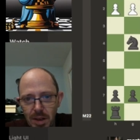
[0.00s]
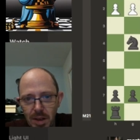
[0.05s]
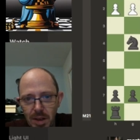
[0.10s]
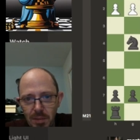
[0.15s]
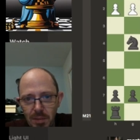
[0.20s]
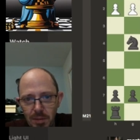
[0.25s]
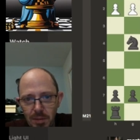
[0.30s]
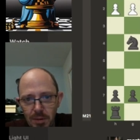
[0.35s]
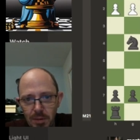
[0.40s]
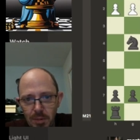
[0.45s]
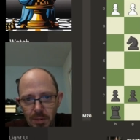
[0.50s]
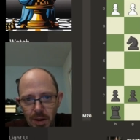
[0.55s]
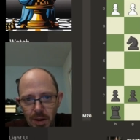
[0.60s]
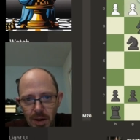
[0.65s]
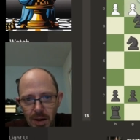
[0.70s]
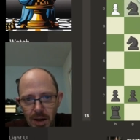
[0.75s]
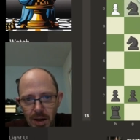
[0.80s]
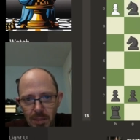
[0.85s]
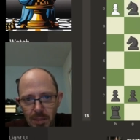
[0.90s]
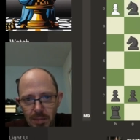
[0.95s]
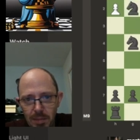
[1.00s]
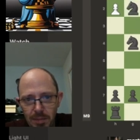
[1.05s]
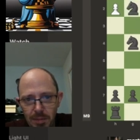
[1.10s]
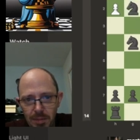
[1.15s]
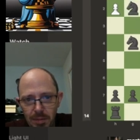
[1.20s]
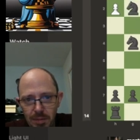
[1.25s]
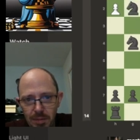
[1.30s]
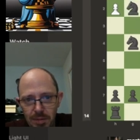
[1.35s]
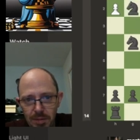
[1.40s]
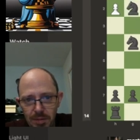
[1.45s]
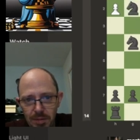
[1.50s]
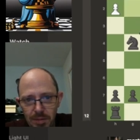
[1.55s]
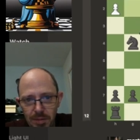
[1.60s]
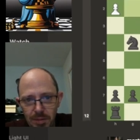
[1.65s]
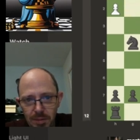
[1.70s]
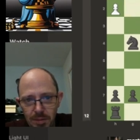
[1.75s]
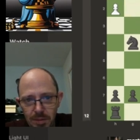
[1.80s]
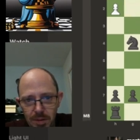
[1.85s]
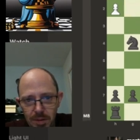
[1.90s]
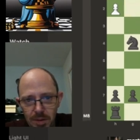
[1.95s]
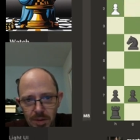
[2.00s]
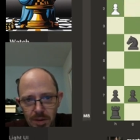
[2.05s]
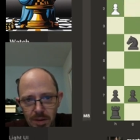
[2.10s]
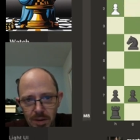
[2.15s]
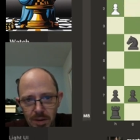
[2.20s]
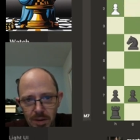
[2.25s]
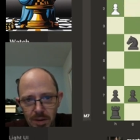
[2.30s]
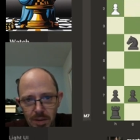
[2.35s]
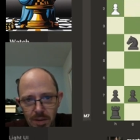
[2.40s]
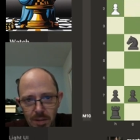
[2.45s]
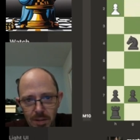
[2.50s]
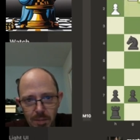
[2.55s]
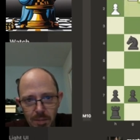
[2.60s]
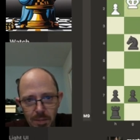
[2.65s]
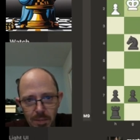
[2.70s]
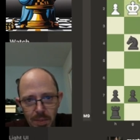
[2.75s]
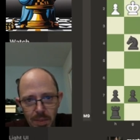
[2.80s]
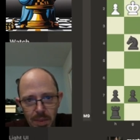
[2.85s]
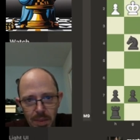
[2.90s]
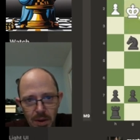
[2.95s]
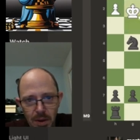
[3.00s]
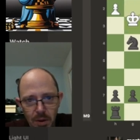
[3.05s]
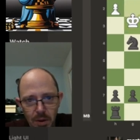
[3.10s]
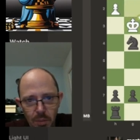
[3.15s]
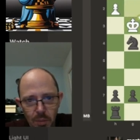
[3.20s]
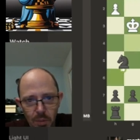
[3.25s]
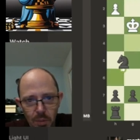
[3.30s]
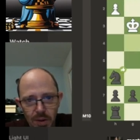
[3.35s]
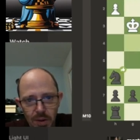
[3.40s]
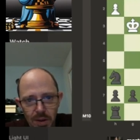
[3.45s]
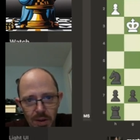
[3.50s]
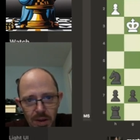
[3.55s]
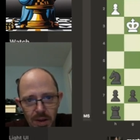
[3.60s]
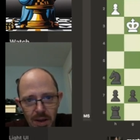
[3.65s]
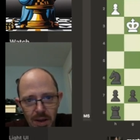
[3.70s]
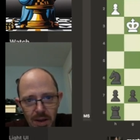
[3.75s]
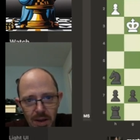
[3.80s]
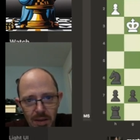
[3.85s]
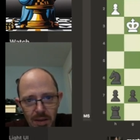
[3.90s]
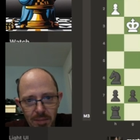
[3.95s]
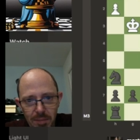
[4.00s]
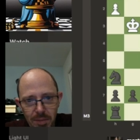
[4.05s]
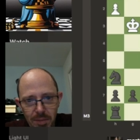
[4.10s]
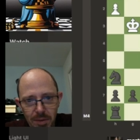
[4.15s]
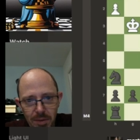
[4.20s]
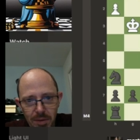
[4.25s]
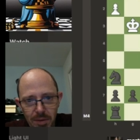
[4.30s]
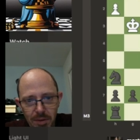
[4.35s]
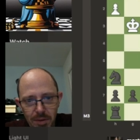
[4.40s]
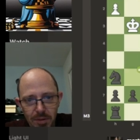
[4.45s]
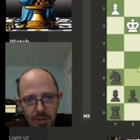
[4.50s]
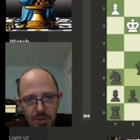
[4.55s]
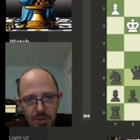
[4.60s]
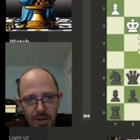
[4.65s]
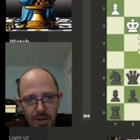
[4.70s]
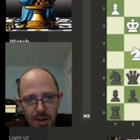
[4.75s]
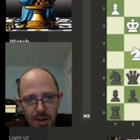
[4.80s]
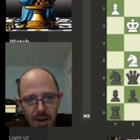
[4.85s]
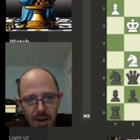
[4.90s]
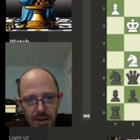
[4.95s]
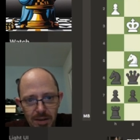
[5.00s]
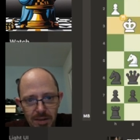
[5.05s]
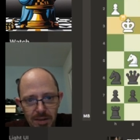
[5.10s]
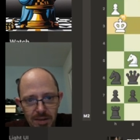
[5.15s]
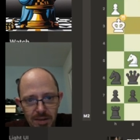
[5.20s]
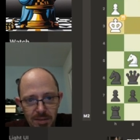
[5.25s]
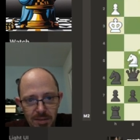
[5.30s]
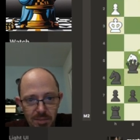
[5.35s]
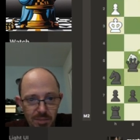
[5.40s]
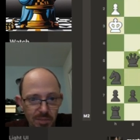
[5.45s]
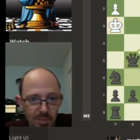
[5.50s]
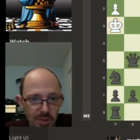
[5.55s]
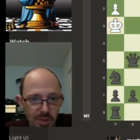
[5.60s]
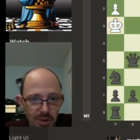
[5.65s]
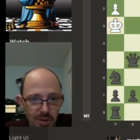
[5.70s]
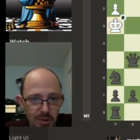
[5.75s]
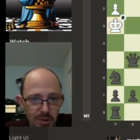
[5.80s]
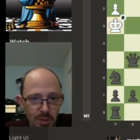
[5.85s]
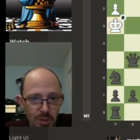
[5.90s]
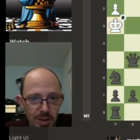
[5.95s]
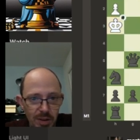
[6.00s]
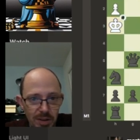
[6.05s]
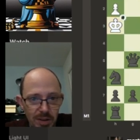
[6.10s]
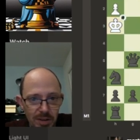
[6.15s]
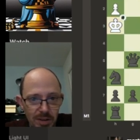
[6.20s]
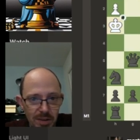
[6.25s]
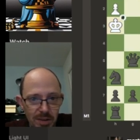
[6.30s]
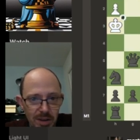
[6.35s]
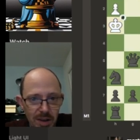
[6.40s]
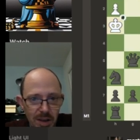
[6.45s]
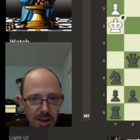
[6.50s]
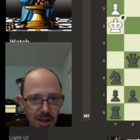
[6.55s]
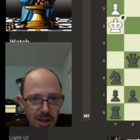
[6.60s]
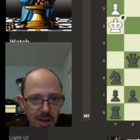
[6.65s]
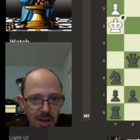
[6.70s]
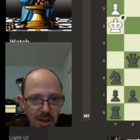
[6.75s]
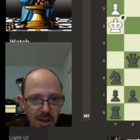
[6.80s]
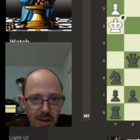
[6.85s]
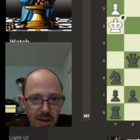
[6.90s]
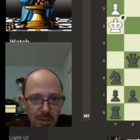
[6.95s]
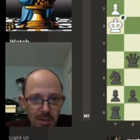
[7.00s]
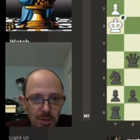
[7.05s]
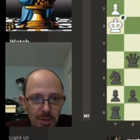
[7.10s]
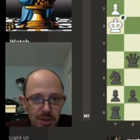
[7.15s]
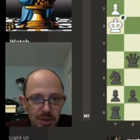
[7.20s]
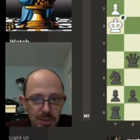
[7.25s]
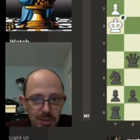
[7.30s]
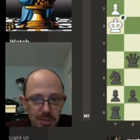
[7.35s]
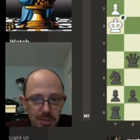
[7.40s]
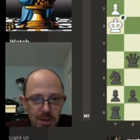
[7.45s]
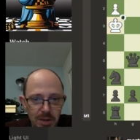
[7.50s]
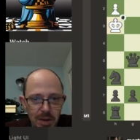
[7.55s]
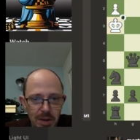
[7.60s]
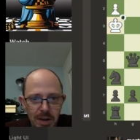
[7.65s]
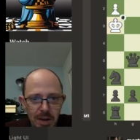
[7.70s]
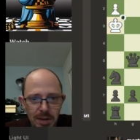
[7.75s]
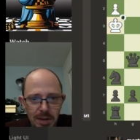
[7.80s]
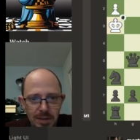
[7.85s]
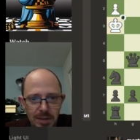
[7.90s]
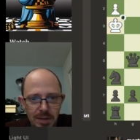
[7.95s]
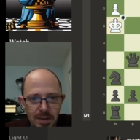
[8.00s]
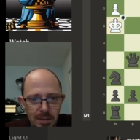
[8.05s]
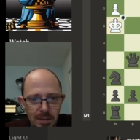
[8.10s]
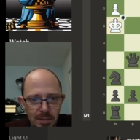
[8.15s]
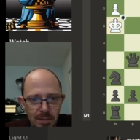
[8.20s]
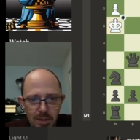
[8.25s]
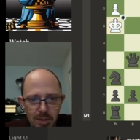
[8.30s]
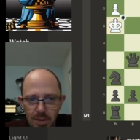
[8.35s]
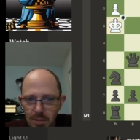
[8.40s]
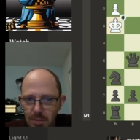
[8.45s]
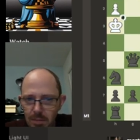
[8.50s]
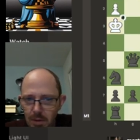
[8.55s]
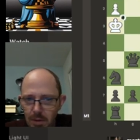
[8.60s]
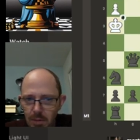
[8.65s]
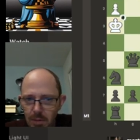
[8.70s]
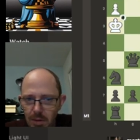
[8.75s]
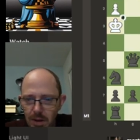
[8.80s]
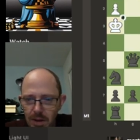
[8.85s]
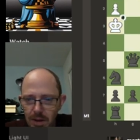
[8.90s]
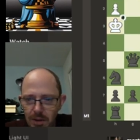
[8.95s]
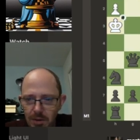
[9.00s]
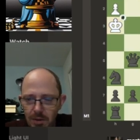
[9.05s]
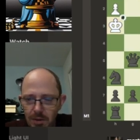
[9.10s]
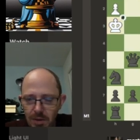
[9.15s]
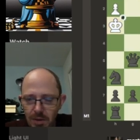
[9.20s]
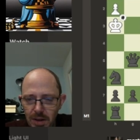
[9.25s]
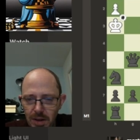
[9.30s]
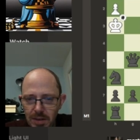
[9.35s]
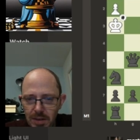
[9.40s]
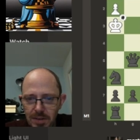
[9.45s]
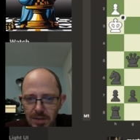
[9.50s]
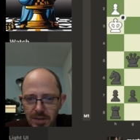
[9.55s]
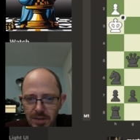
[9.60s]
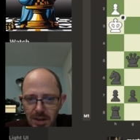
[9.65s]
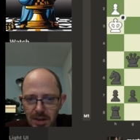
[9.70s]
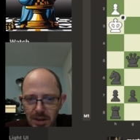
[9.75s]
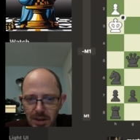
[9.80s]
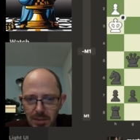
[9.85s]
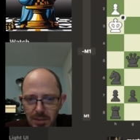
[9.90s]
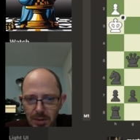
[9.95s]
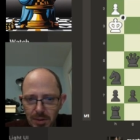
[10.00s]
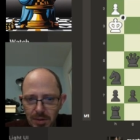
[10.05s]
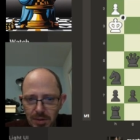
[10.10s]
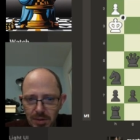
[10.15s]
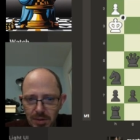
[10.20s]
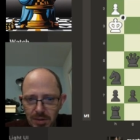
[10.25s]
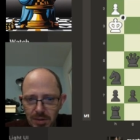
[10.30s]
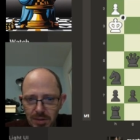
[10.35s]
It was quite happy for us to win the game using knights and queens and bishops, and actually that was quite a good exercise, because it